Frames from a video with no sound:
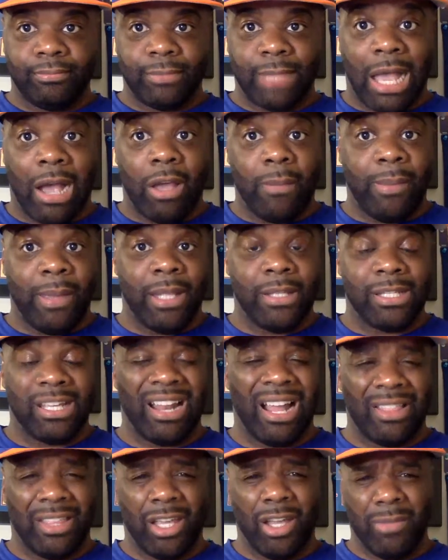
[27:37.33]
how he pans
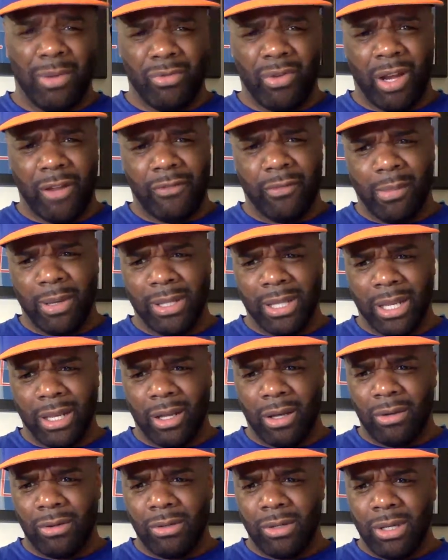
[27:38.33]
out. I think he'll be ready for Monday,
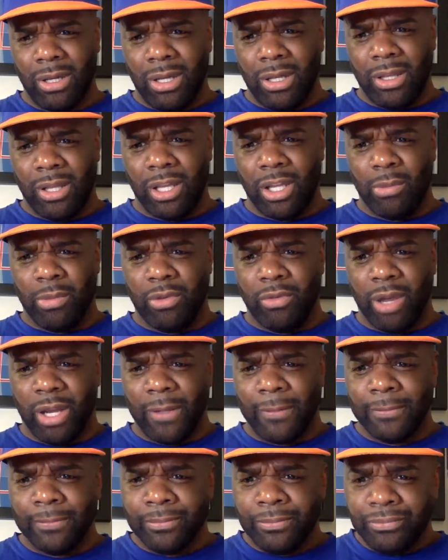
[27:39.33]
though. I think he'll be ready.